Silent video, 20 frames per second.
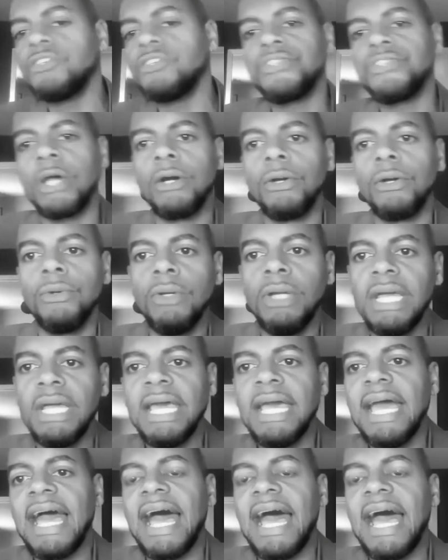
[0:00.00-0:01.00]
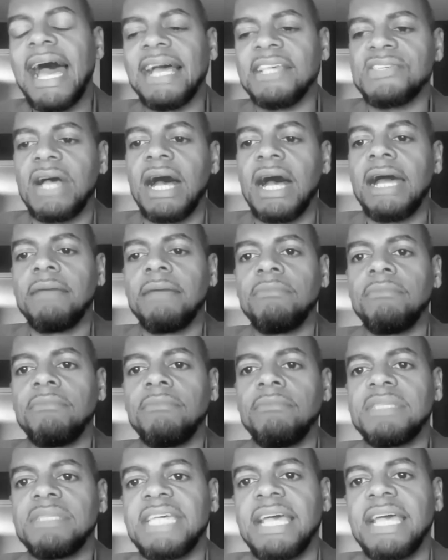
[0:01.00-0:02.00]
So as
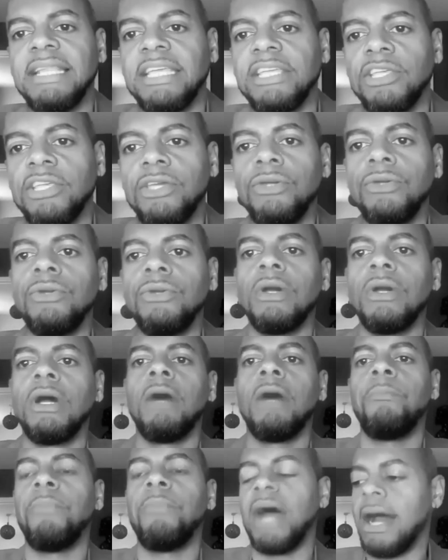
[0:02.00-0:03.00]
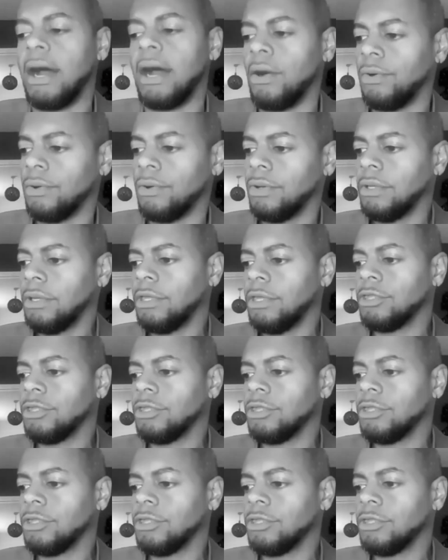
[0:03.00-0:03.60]
I'm telling you about